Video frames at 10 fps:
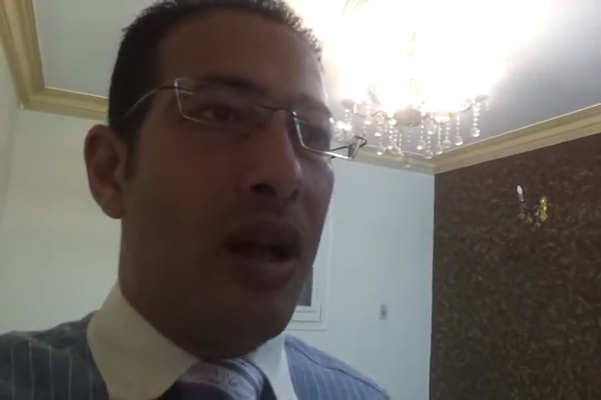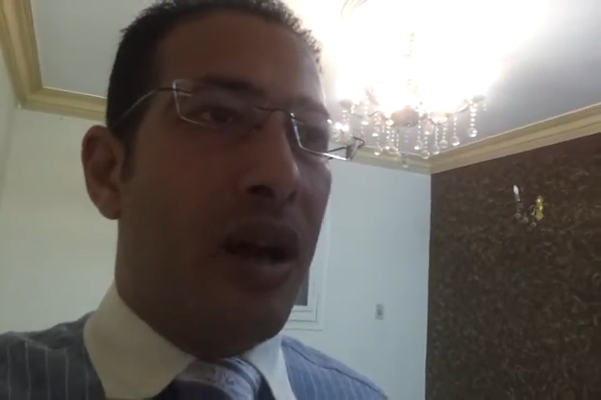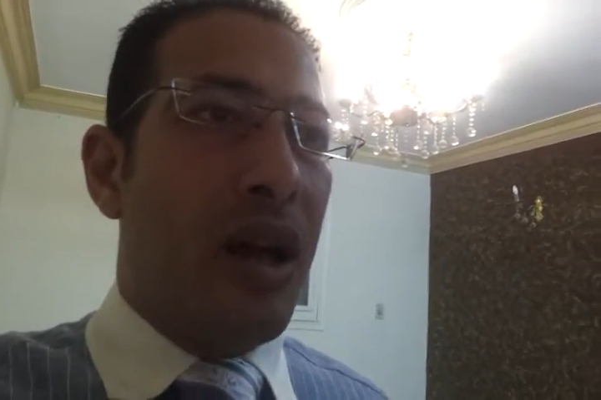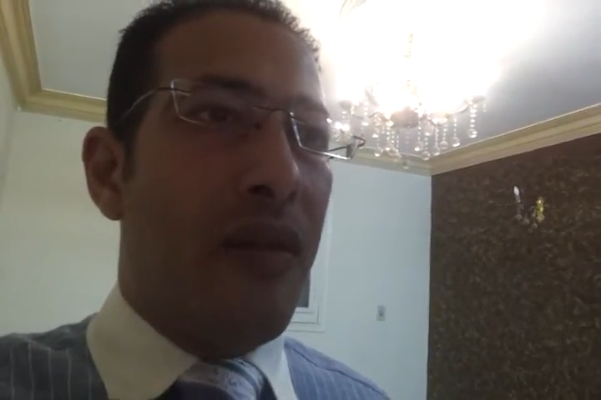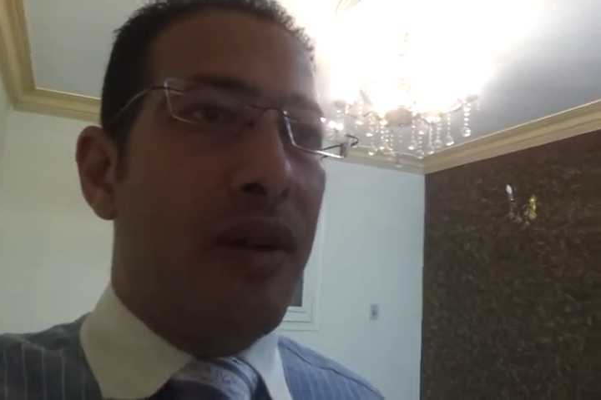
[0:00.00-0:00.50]

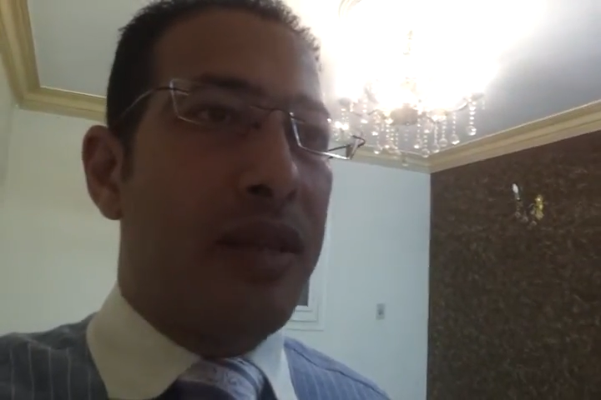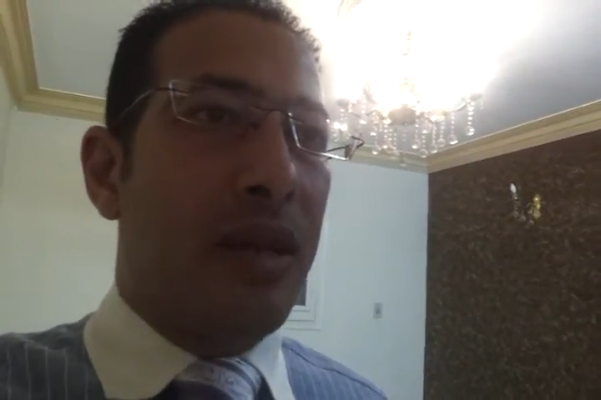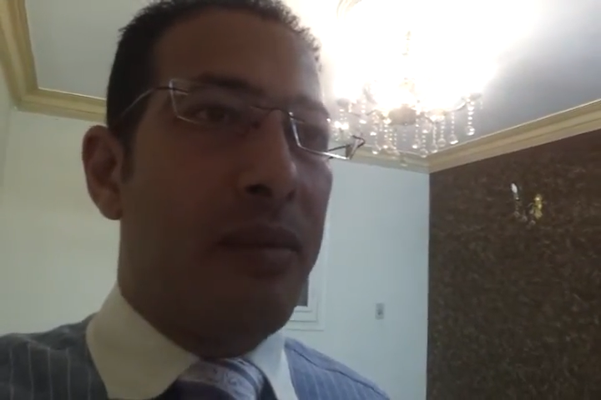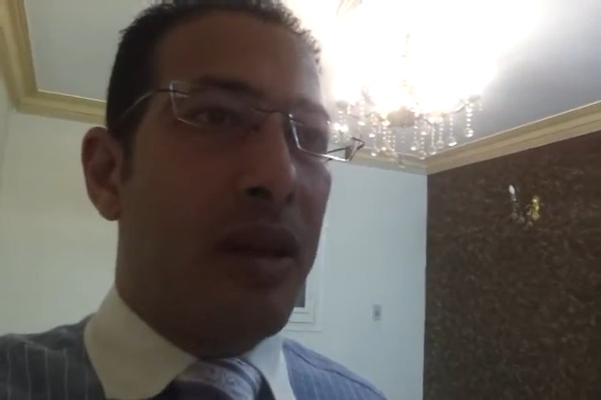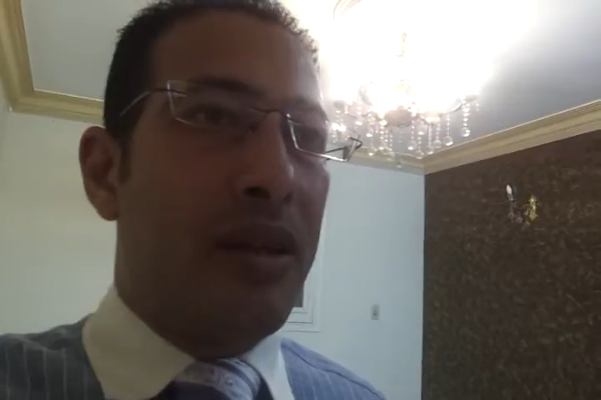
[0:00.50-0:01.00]
I have
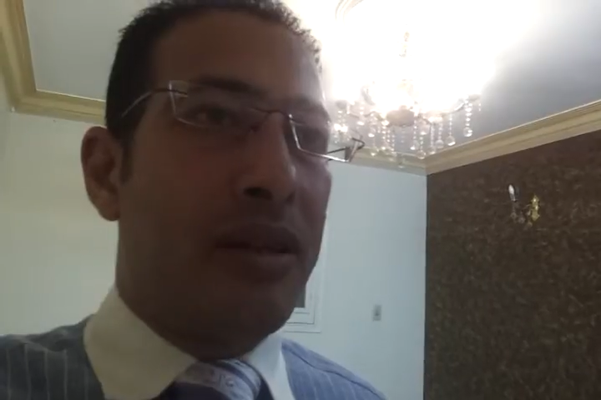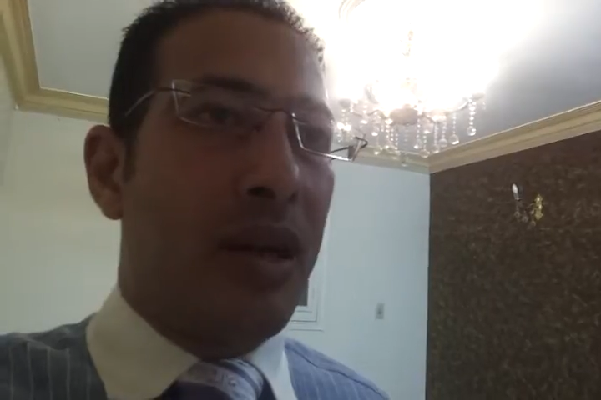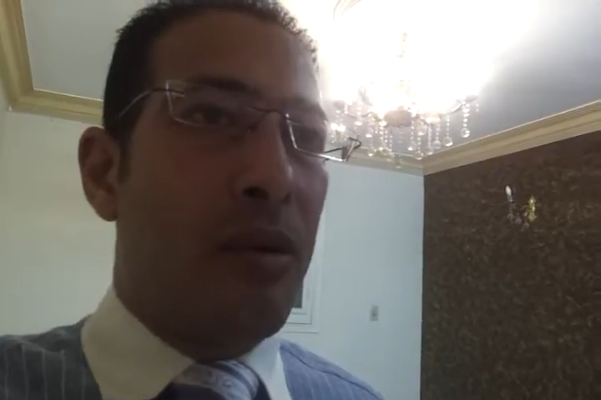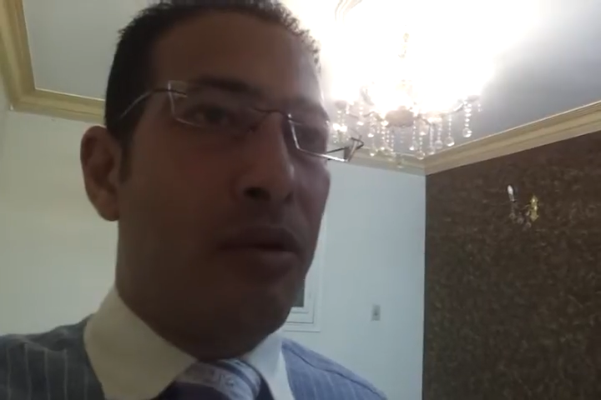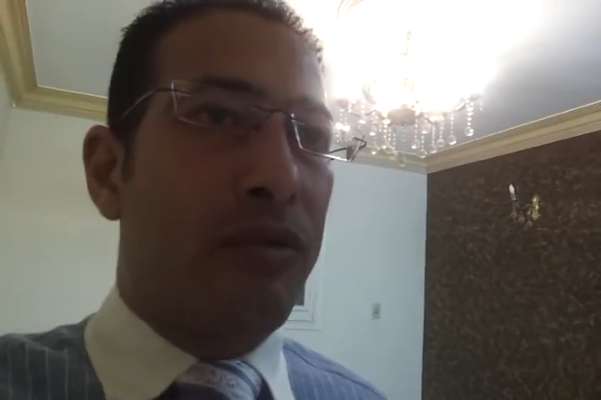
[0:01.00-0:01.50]
experience
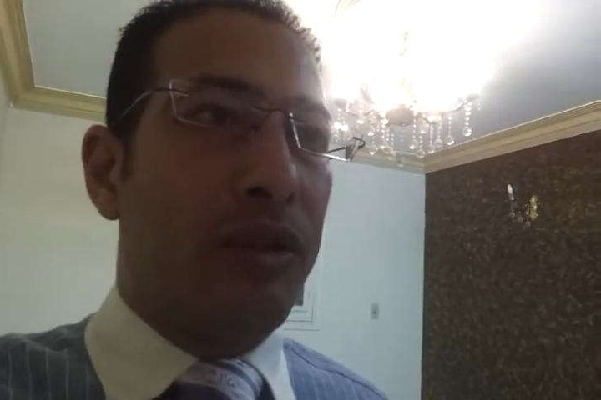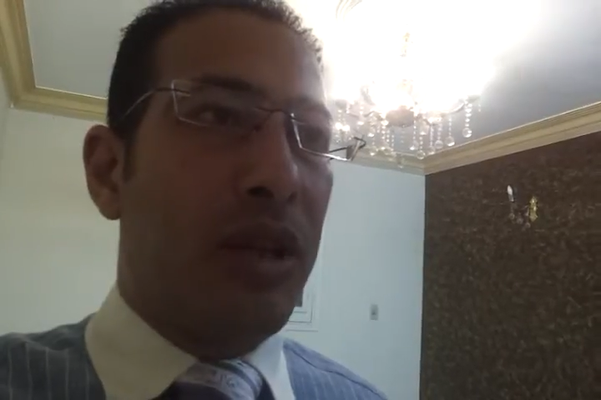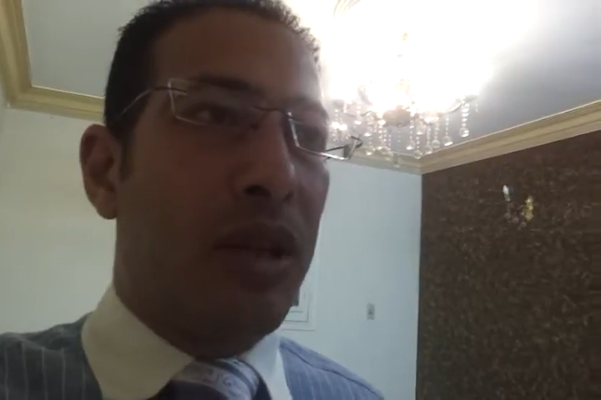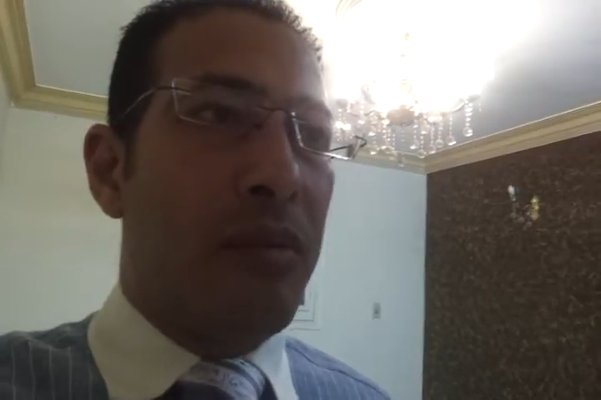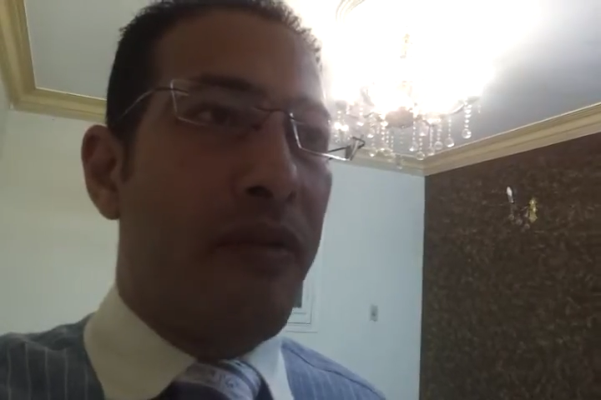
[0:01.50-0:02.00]
about food
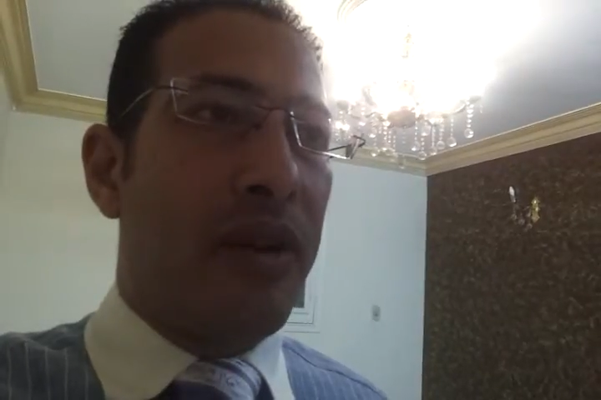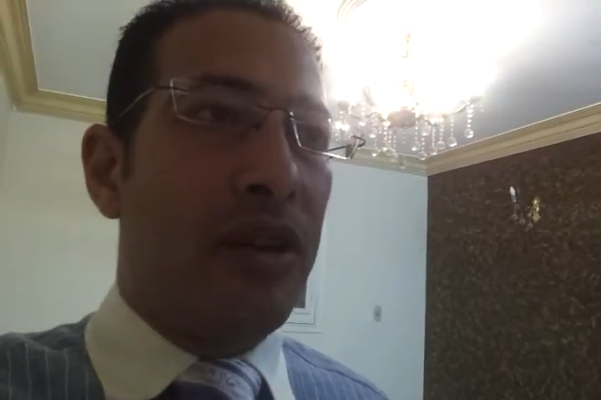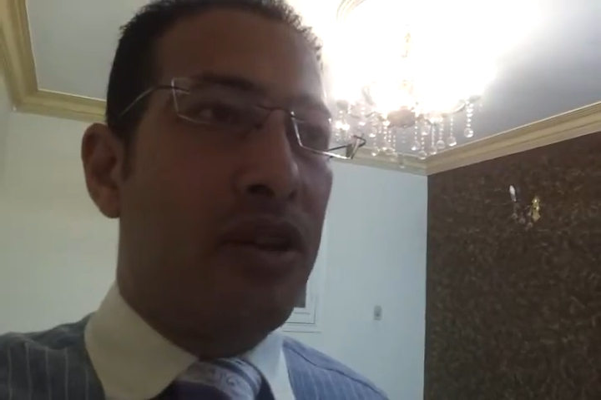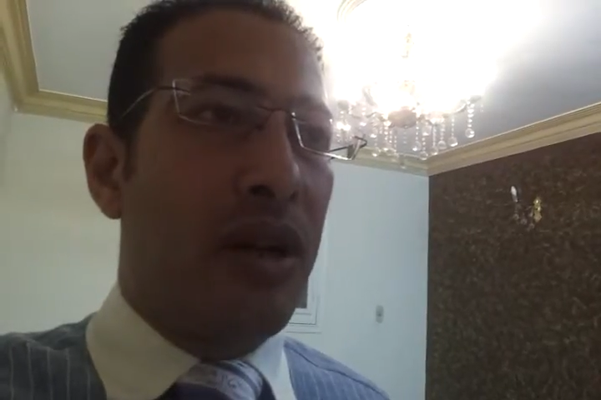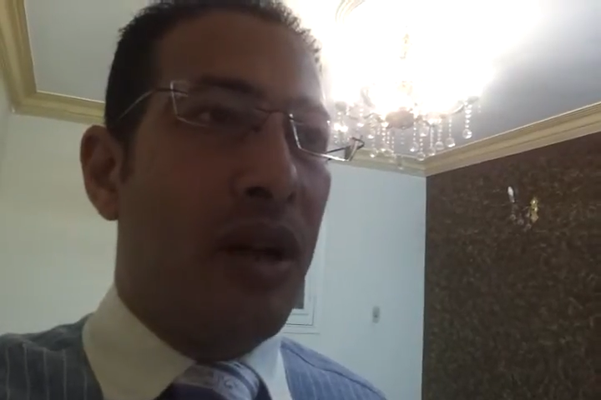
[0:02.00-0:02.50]
and
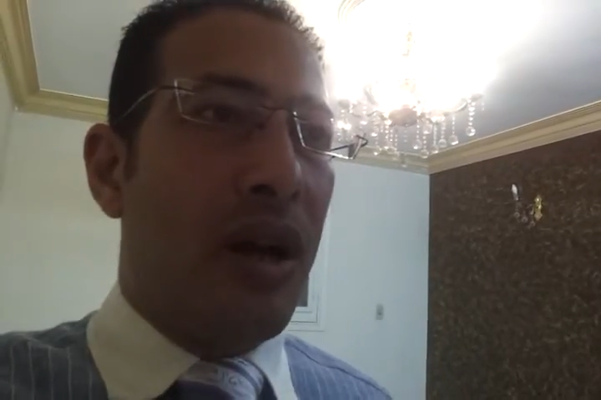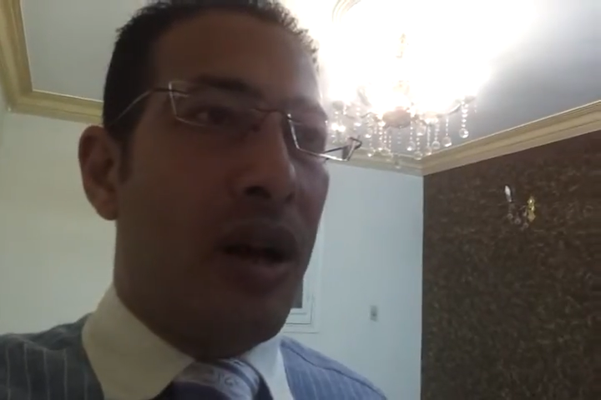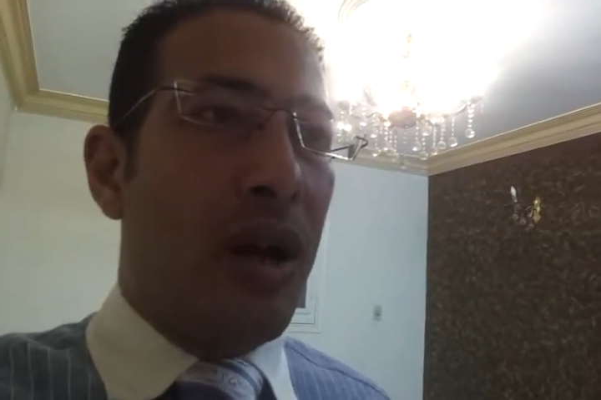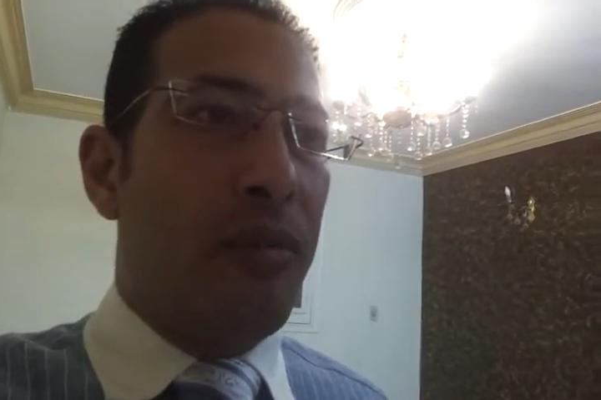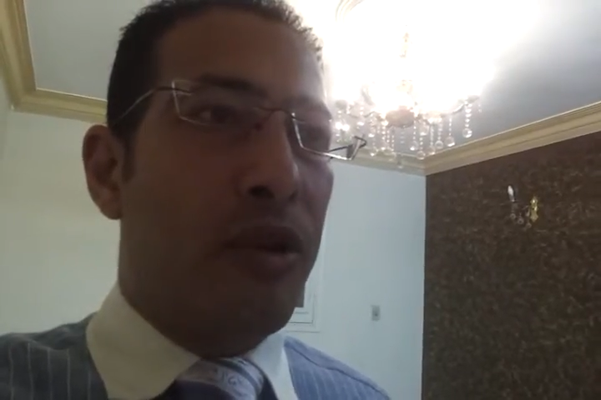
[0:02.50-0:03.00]
beverage.
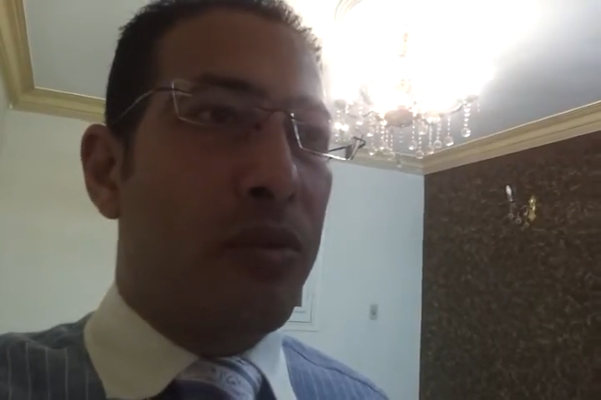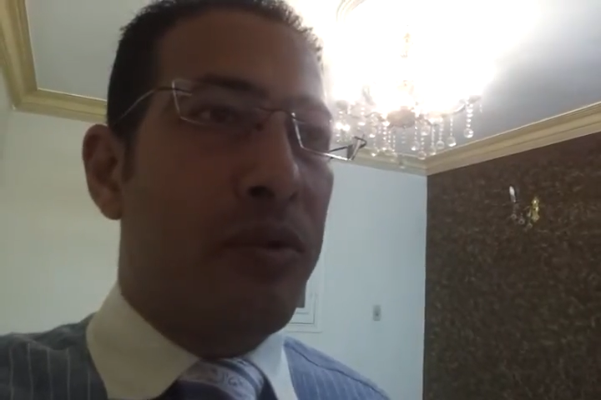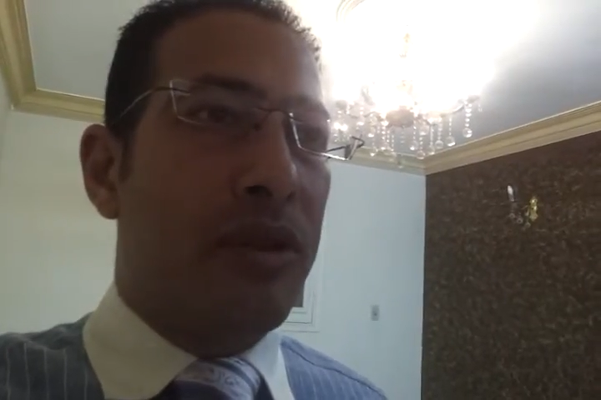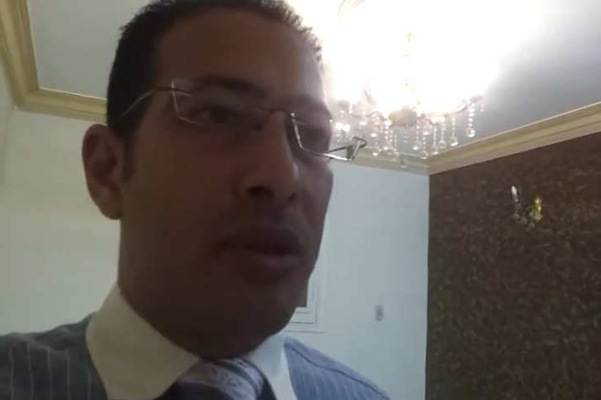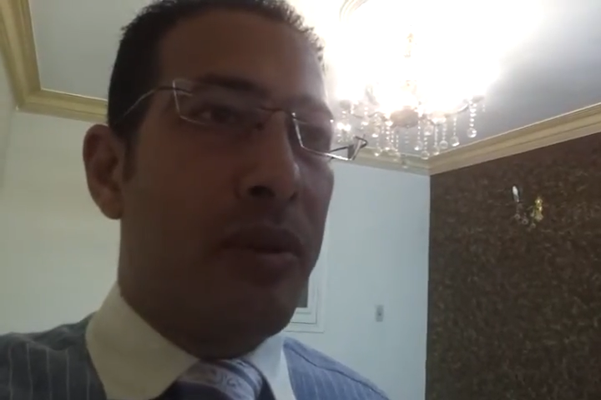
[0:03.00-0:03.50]
I am
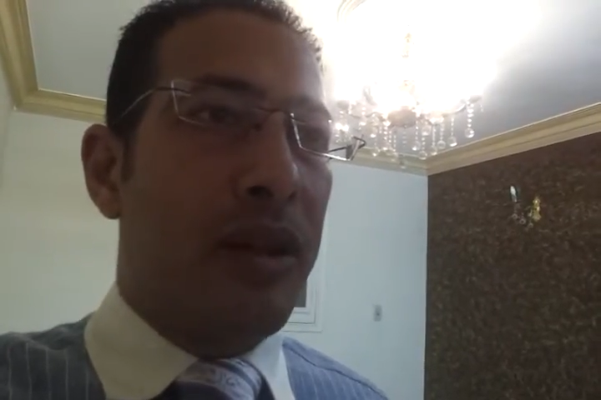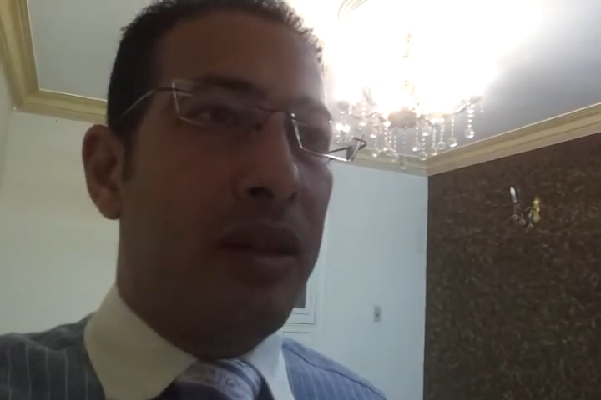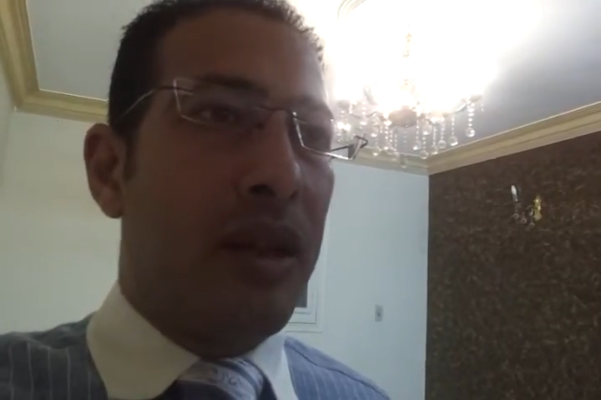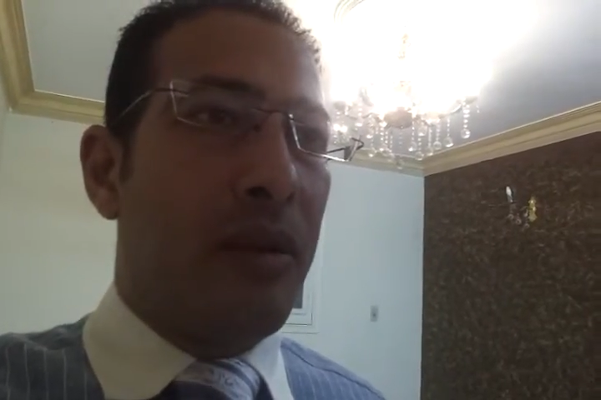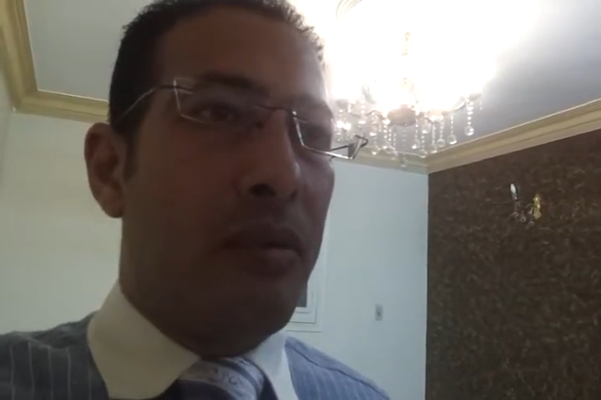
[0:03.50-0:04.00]

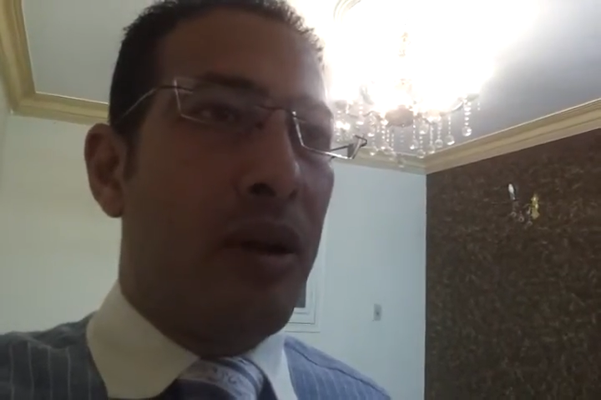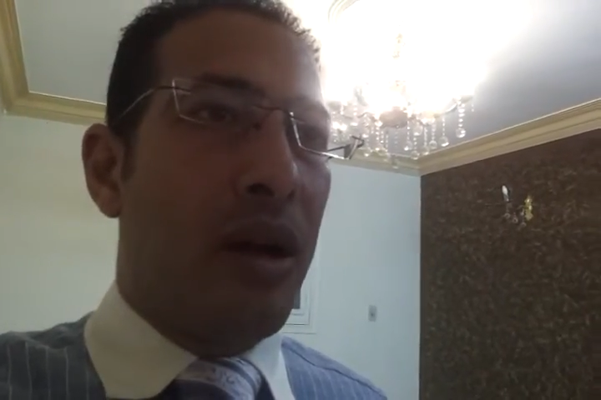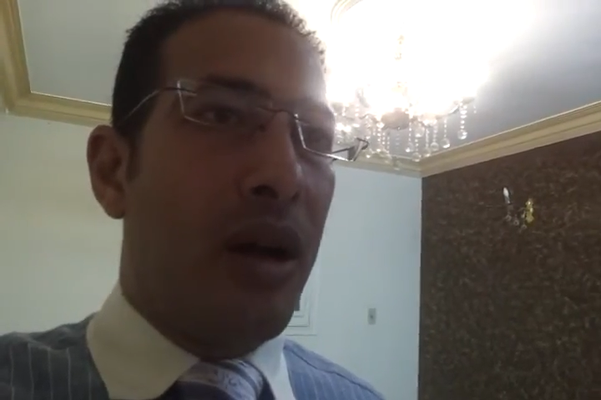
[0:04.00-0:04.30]
responsibility.